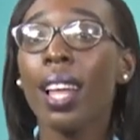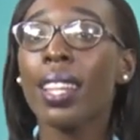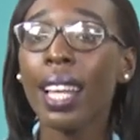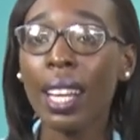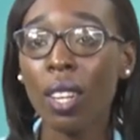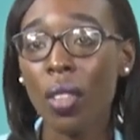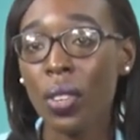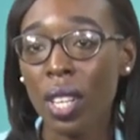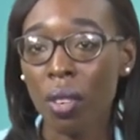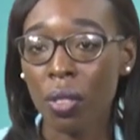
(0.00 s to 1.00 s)
Like
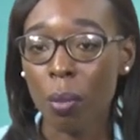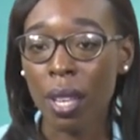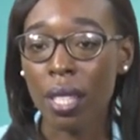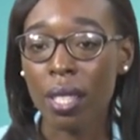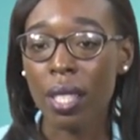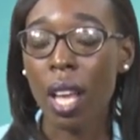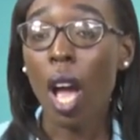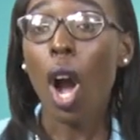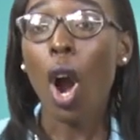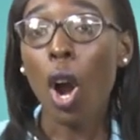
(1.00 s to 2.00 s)
other governments,
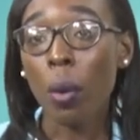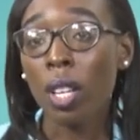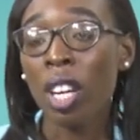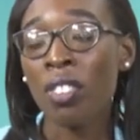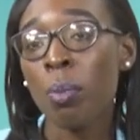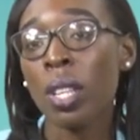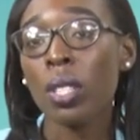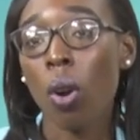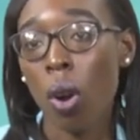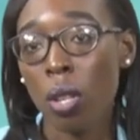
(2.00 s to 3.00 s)
our
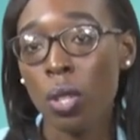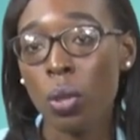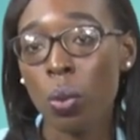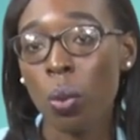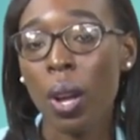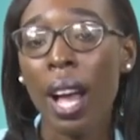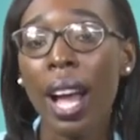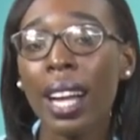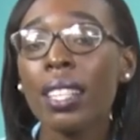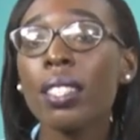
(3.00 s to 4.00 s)
government also
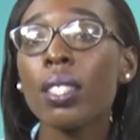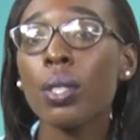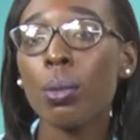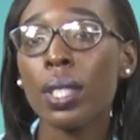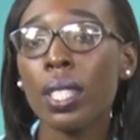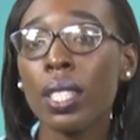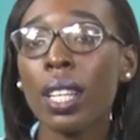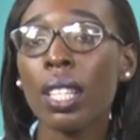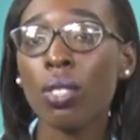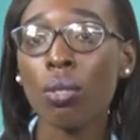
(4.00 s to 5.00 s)
has the duty
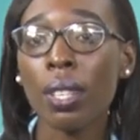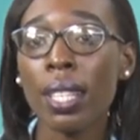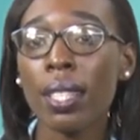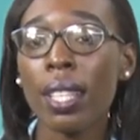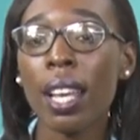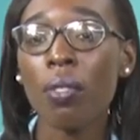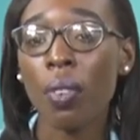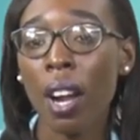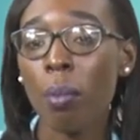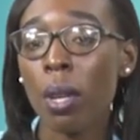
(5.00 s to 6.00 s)
to address
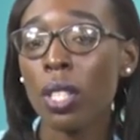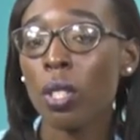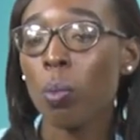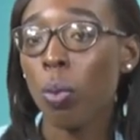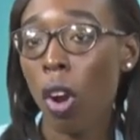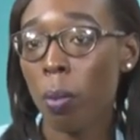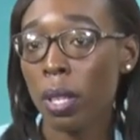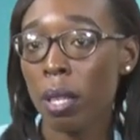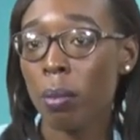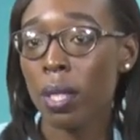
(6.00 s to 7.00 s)
environmental
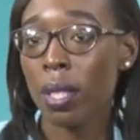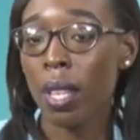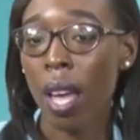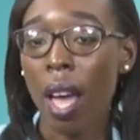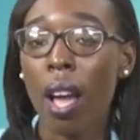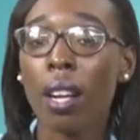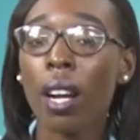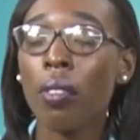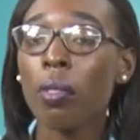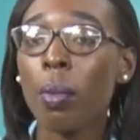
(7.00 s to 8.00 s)
problems.
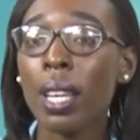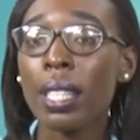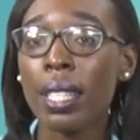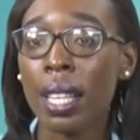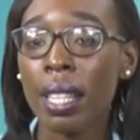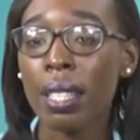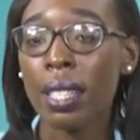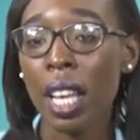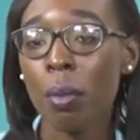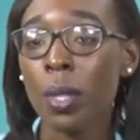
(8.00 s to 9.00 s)
Government takes
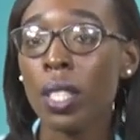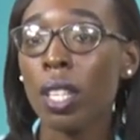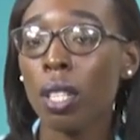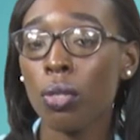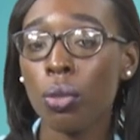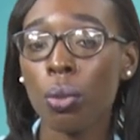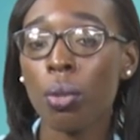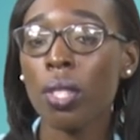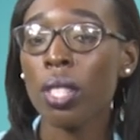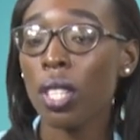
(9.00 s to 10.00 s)
steps to
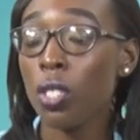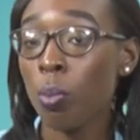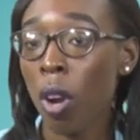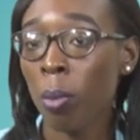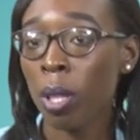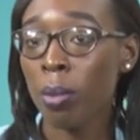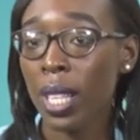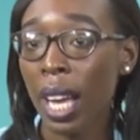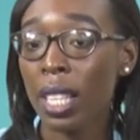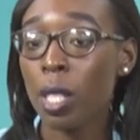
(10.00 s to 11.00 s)
control such problems
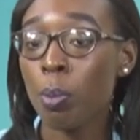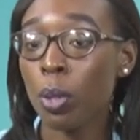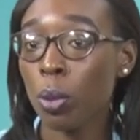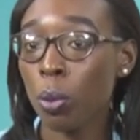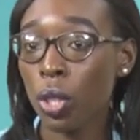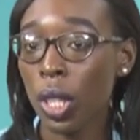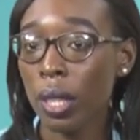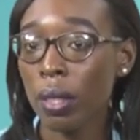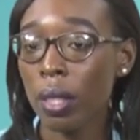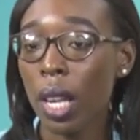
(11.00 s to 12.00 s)
as
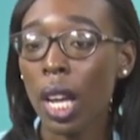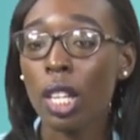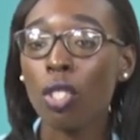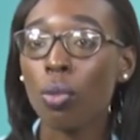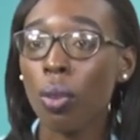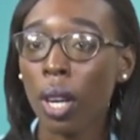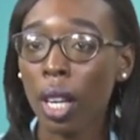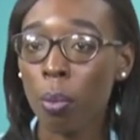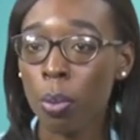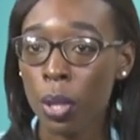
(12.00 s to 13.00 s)
pollution, drug
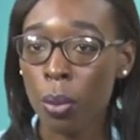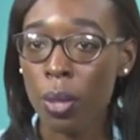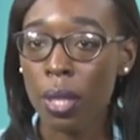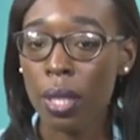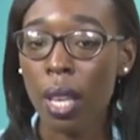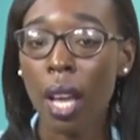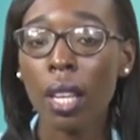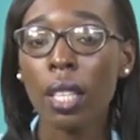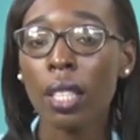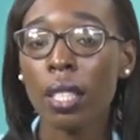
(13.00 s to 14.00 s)
abuse,
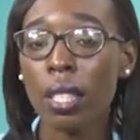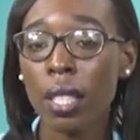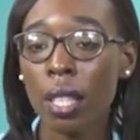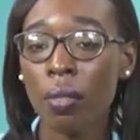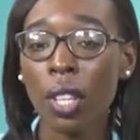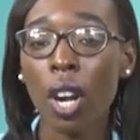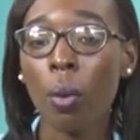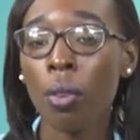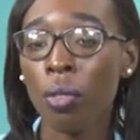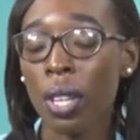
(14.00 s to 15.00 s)
conserving
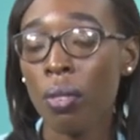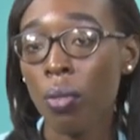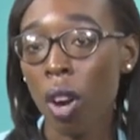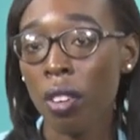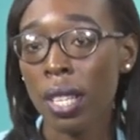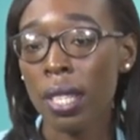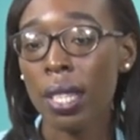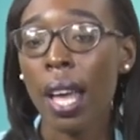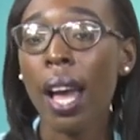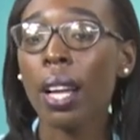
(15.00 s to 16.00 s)
our rainforests,
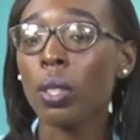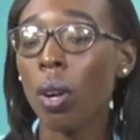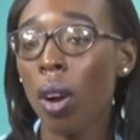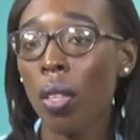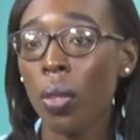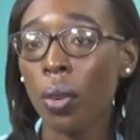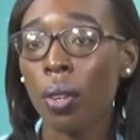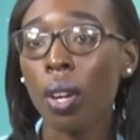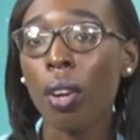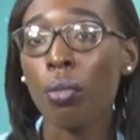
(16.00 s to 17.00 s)
and
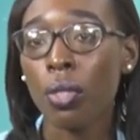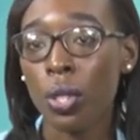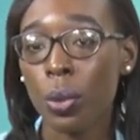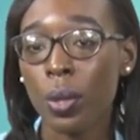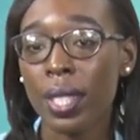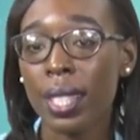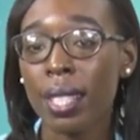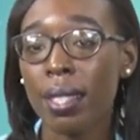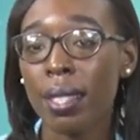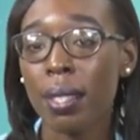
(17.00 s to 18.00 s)
other
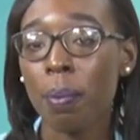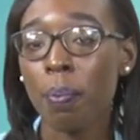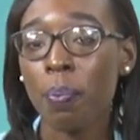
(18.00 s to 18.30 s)
resources.